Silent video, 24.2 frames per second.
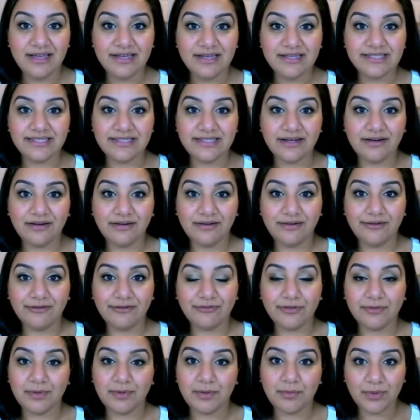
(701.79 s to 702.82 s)
So
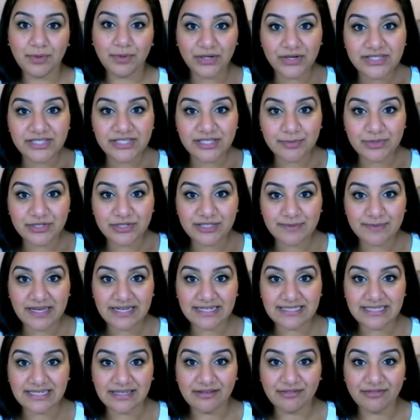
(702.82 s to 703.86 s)
from a personal
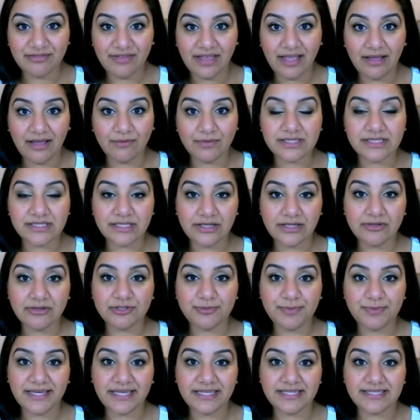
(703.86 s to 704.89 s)
perspective, it was
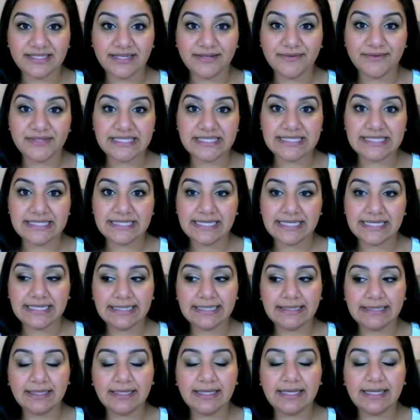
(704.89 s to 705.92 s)
huge because I was
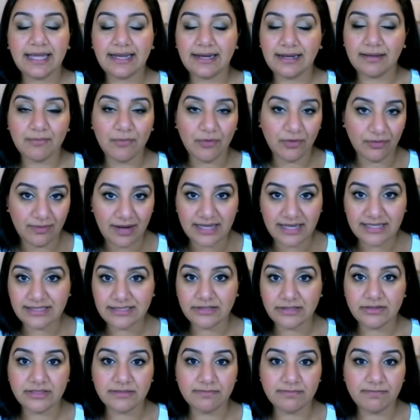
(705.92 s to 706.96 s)
getting more rest.
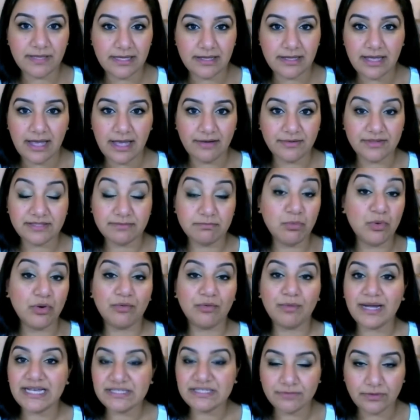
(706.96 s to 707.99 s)
I was more
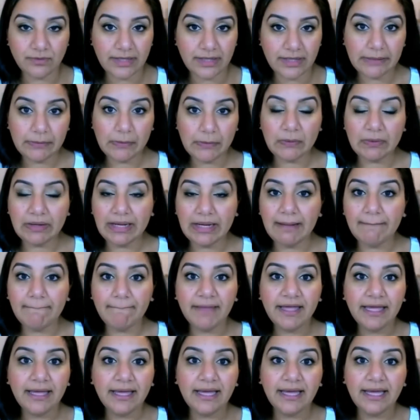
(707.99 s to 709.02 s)
restful when I woke up,
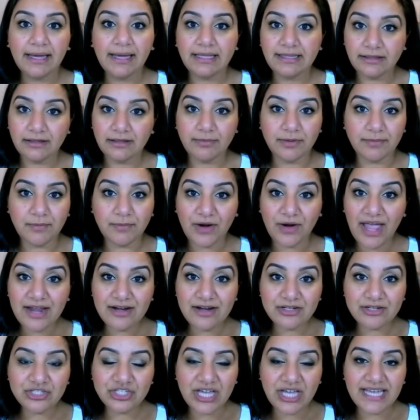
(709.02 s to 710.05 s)
a little bit more
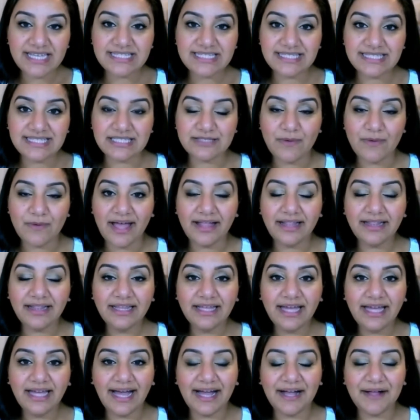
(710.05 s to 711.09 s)
energized as
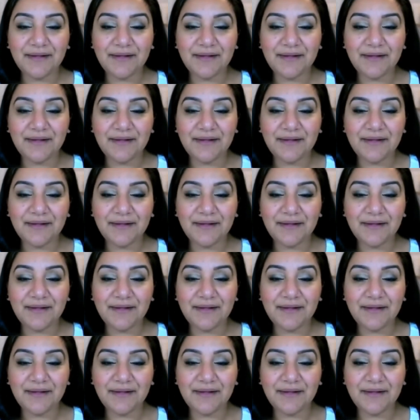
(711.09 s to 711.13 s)
well.